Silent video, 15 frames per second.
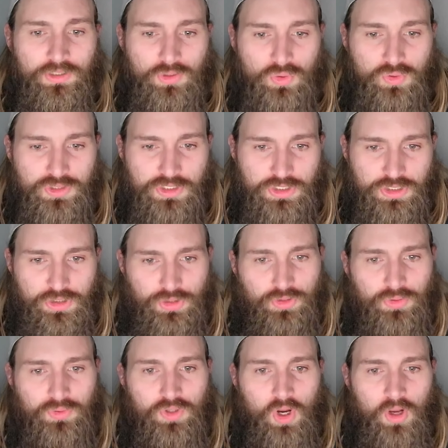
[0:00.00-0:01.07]
losing
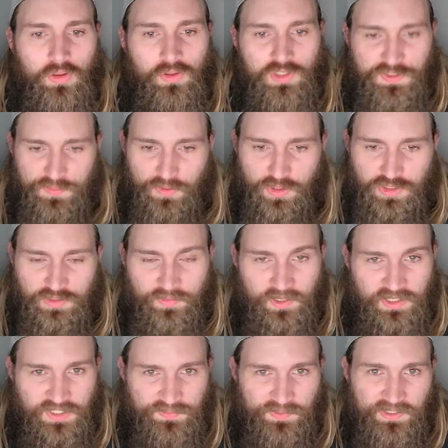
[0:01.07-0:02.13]
to Carlos Esparza by
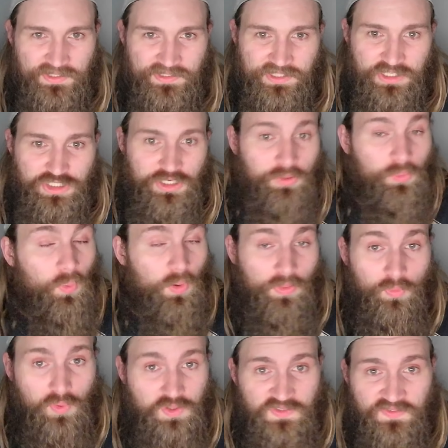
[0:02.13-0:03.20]
a split decision in one of
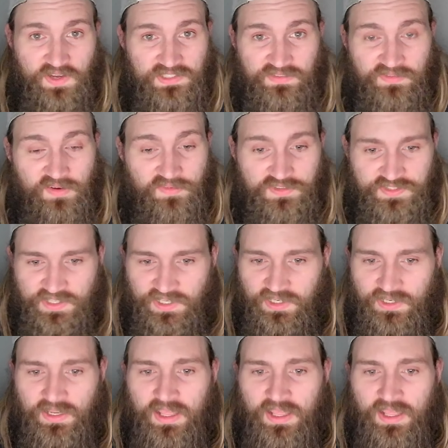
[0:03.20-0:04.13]
the worst fights I've ever seen,